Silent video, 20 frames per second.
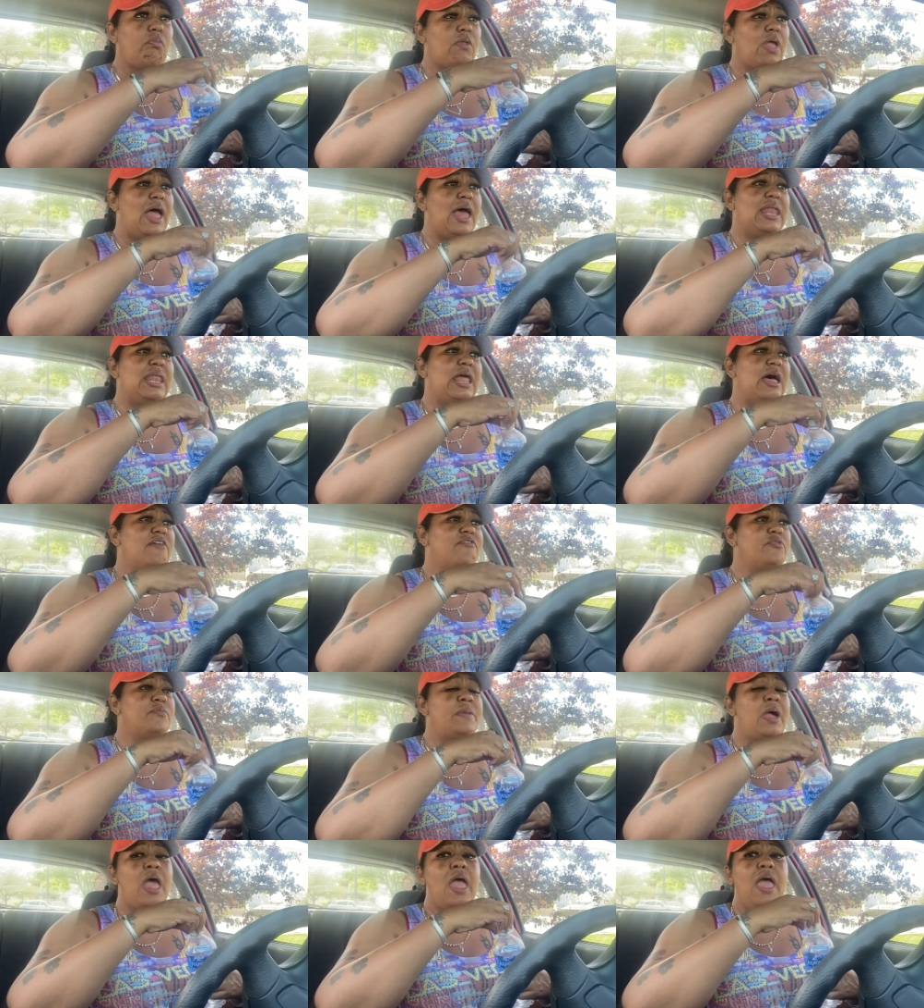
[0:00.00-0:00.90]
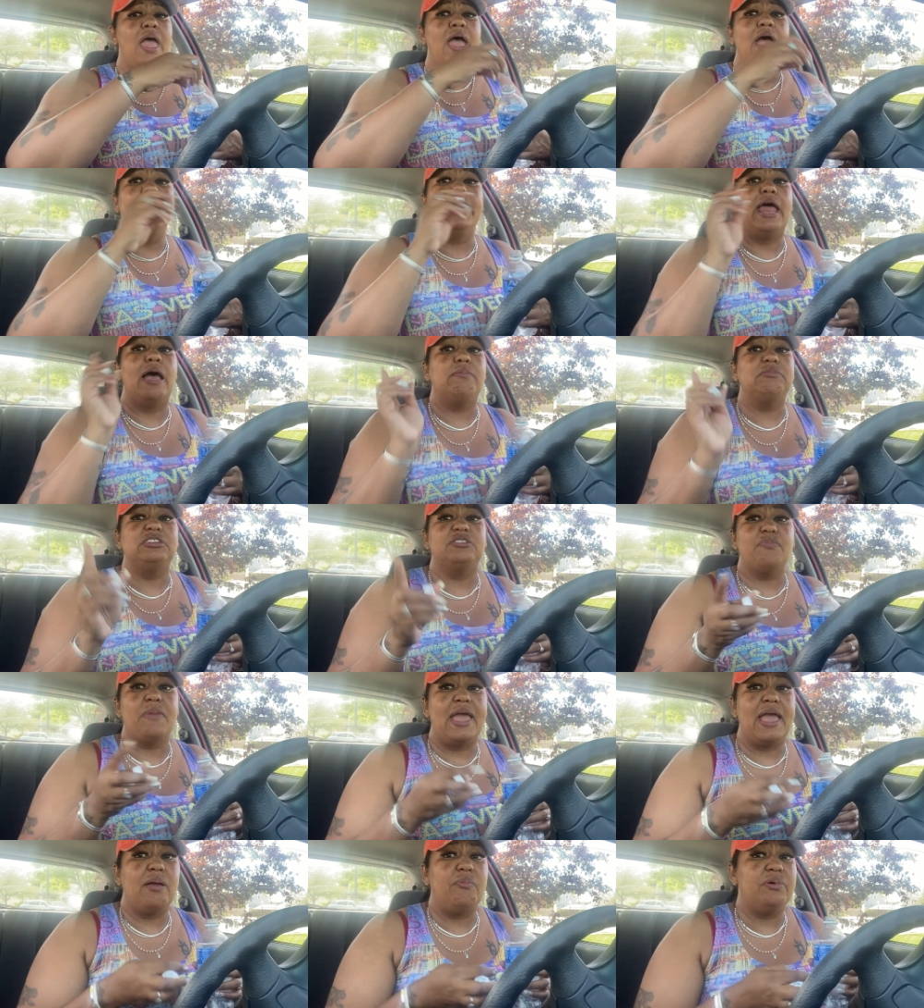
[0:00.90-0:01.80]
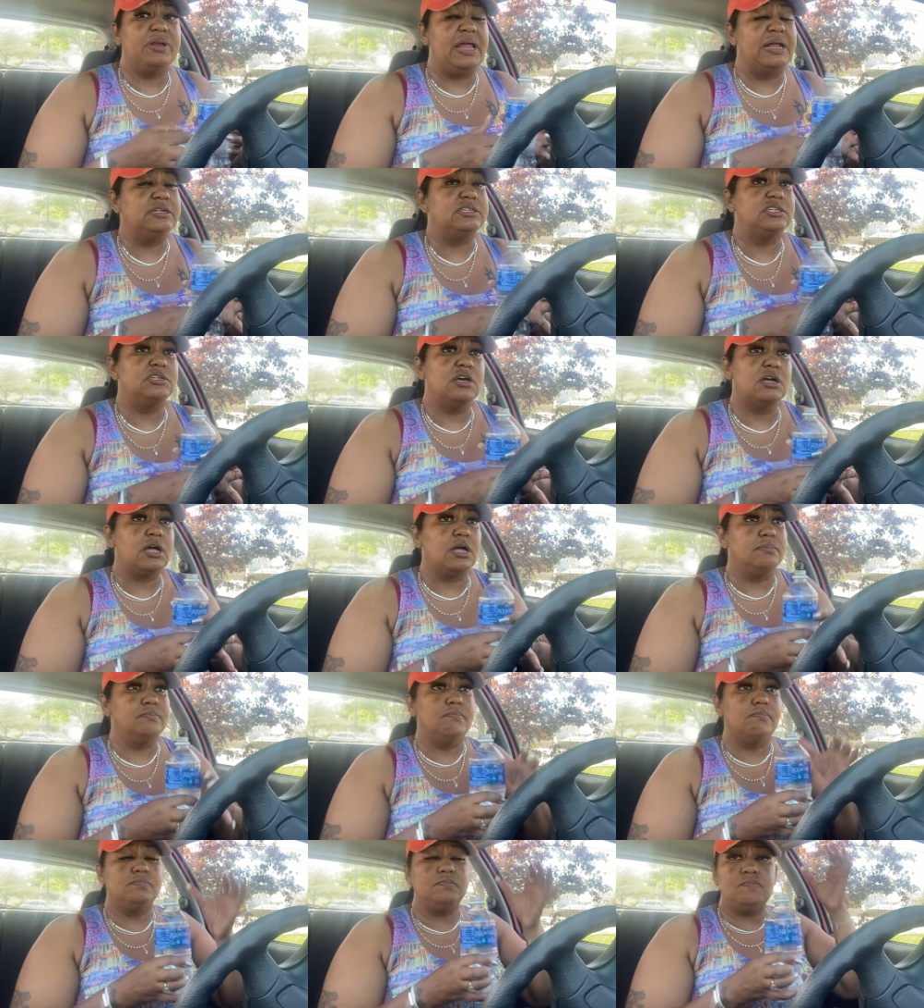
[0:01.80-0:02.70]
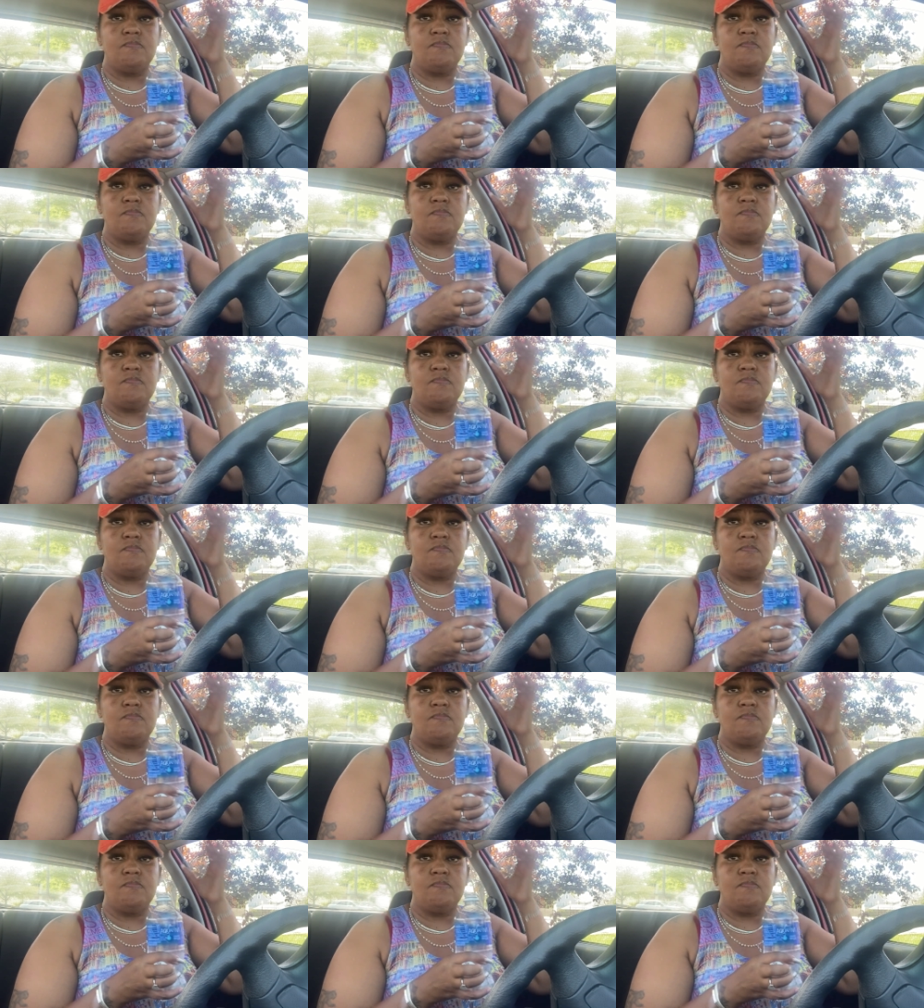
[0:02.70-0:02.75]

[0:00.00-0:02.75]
I love them. And I was mad when they took them.